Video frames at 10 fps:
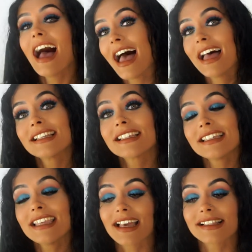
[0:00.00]
And
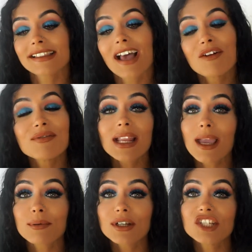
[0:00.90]
yes, I really
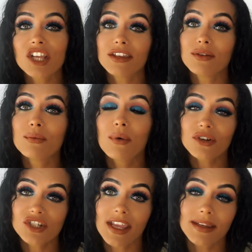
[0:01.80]
appreciate you
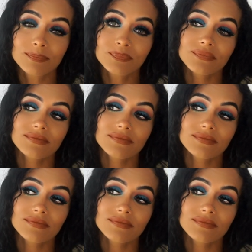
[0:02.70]
watching.